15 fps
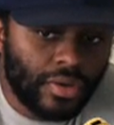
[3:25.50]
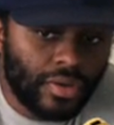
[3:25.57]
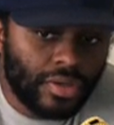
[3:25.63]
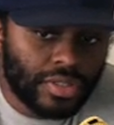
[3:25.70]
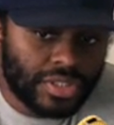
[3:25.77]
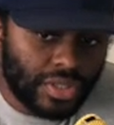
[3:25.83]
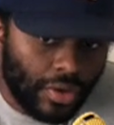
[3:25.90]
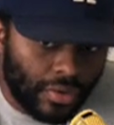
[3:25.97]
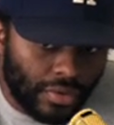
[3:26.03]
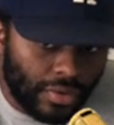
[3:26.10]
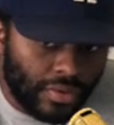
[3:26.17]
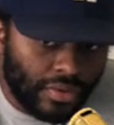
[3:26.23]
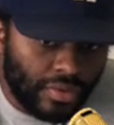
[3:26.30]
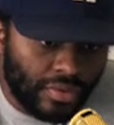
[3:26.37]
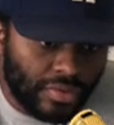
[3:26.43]
starter
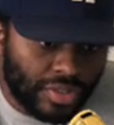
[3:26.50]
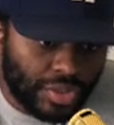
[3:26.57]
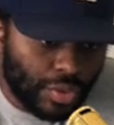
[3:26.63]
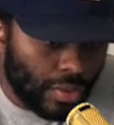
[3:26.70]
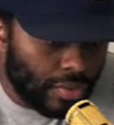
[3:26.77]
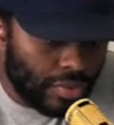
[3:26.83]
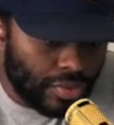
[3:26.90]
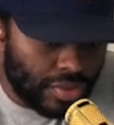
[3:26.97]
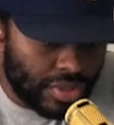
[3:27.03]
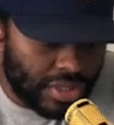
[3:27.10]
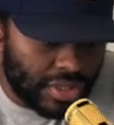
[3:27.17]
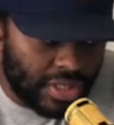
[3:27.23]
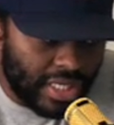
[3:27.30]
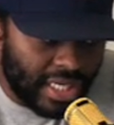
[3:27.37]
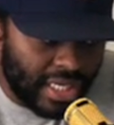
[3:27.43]
struggles
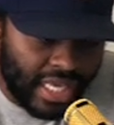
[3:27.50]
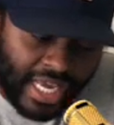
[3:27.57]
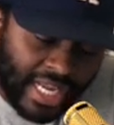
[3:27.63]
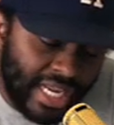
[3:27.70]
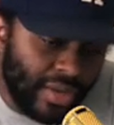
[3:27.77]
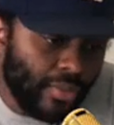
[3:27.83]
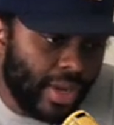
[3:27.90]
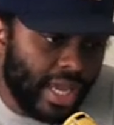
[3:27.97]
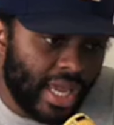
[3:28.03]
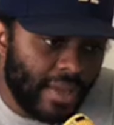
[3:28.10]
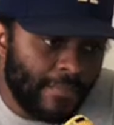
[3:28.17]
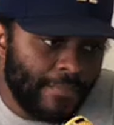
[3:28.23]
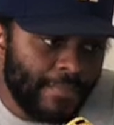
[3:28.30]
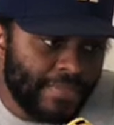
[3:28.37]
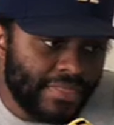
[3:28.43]
in any way,
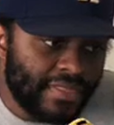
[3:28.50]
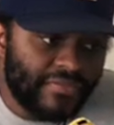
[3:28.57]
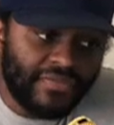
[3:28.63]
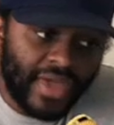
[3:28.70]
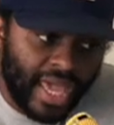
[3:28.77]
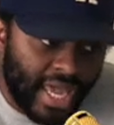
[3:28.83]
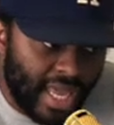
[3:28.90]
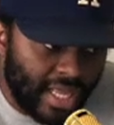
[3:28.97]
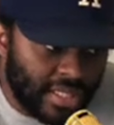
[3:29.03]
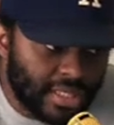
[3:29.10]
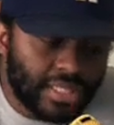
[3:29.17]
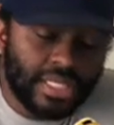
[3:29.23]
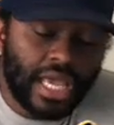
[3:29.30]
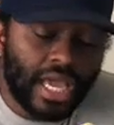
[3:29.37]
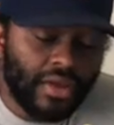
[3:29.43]
the
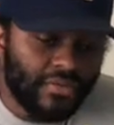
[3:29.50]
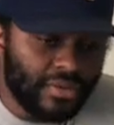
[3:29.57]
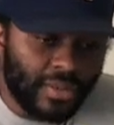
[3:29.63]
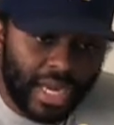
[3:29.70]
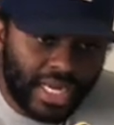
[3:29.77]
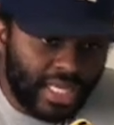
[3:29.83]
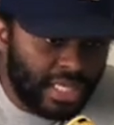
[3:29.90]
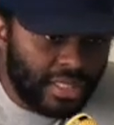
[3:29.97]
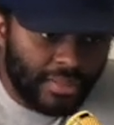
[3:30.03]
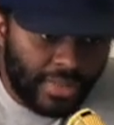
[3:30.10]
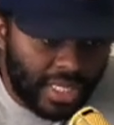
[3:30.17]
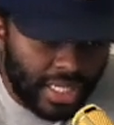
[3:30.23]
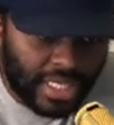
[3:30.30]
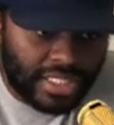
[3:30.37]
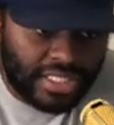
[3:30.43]
fans, everybody in the
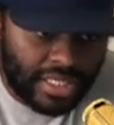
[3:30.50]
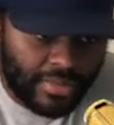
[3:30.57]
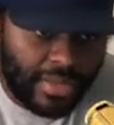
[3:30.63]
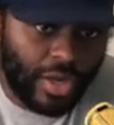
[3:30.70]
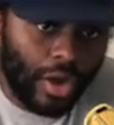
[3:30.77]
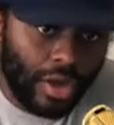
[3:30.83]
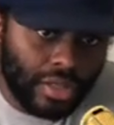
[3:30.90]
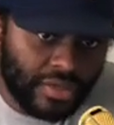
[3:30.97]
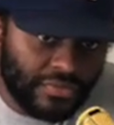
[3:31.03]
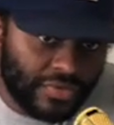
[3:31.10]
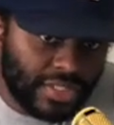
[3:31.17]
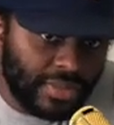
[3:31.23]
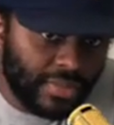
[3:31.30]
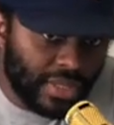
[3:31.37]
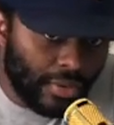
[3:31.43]
media is going to be calling for
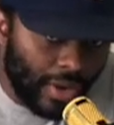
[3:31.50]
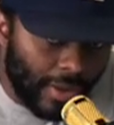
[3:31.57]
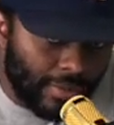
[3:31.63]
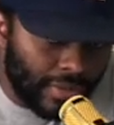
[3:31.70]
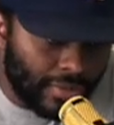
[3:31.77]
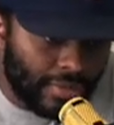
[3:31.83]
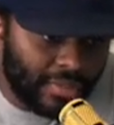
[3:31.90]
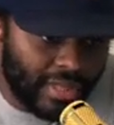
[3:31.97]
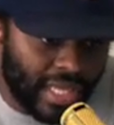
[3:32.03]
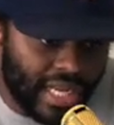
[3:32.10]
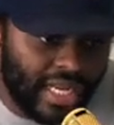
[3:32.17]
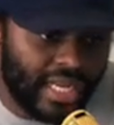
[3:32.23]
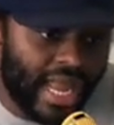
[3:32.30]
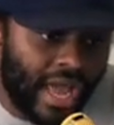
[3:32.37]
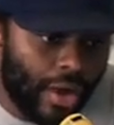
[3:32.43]
Jimmy Garoppolo to
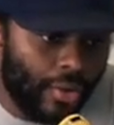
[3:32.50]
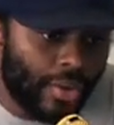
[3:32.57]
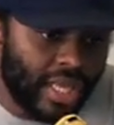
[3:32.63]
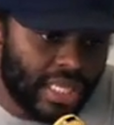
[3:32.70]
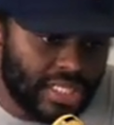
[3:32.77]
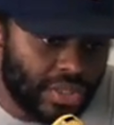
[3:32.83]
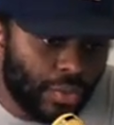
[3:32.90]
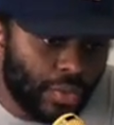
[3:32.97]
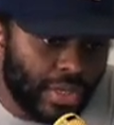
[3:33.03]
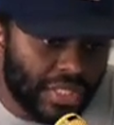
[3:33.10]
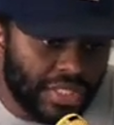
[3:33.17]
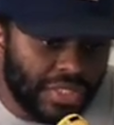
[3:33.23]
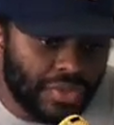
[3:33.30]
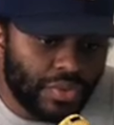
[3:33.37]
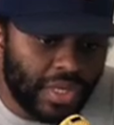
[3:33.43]
play. Now it's going
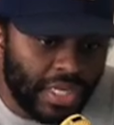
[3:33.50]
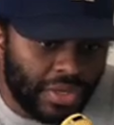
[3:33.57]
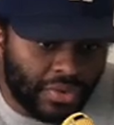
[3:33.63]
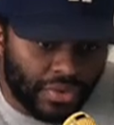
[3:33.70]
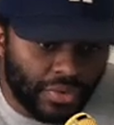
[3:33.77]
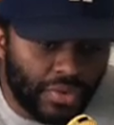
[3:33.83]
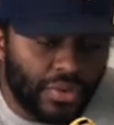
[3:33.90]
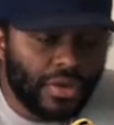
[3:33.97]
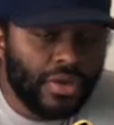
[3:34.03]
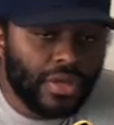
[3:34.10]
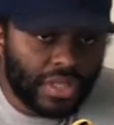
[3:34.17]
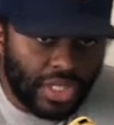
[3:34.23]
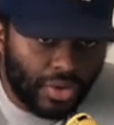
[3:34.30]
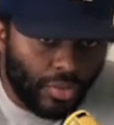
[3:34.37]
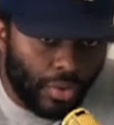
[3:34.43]
to hinder
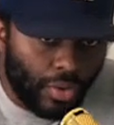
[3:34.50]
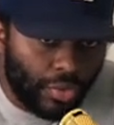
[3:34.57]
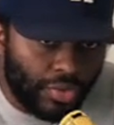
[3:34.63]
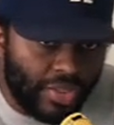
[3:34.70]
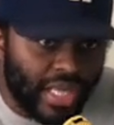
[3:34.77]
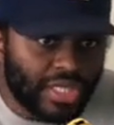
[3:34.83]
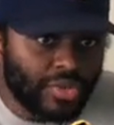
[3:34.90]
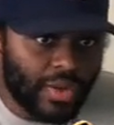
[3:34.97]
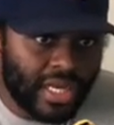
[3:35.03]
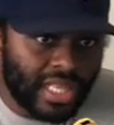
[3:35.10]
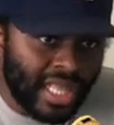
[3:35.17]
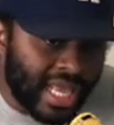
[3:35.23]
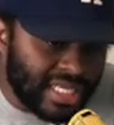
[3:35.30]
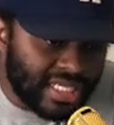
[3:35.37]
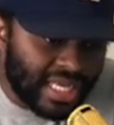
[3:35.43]
the growth that Trey
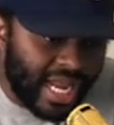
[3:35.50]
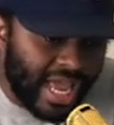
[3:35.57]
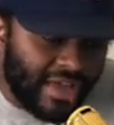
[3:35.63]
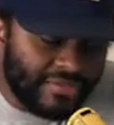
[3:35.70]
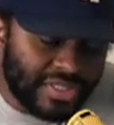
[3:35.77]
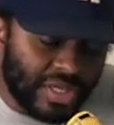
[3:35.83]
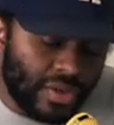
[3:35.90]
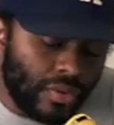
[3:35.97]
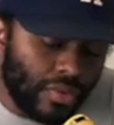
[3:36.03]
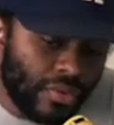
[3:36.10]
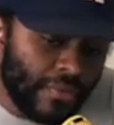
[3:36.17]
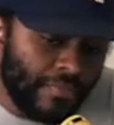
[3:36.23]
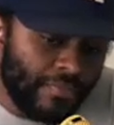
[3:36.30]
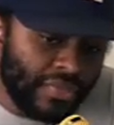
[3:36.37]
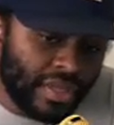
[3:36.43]
Lance can have. So
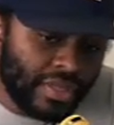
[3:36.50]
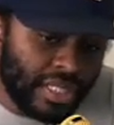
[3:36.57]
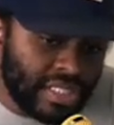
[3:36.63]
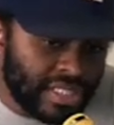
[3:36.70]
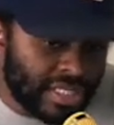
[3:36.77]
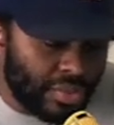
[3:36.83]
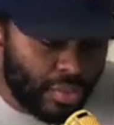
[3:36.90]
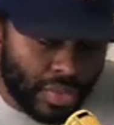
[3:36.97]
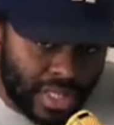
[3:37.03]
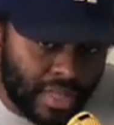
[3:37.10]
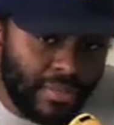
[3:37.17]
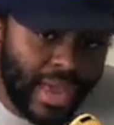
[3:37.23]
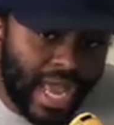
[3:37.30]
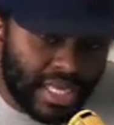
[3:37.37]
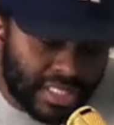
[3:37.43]
this is a really
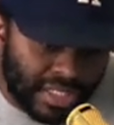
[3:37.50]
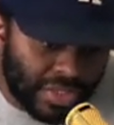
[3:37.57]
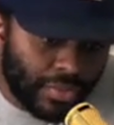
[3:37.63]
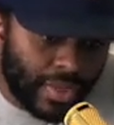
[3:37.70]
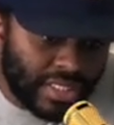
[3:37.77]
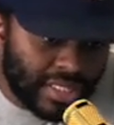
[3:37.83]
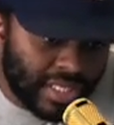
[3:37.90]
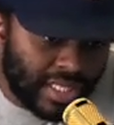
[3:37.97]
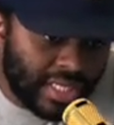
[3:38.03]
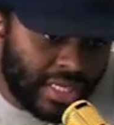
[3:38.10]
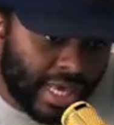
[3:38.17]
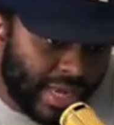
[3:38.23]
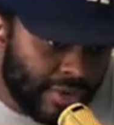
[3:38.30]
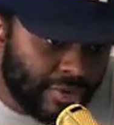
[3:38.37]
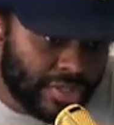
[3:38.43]
bad situation that the
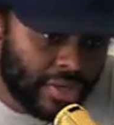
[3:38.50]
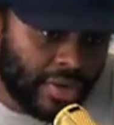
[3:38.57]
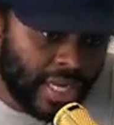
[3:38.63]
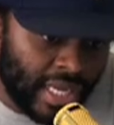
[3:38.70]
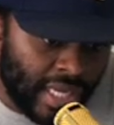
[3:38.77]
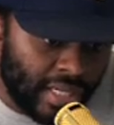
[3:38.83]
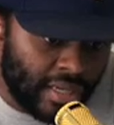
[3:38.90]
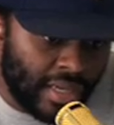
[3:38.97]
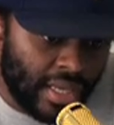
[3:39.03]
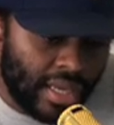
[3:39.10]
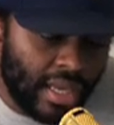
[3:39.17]
Niners are in.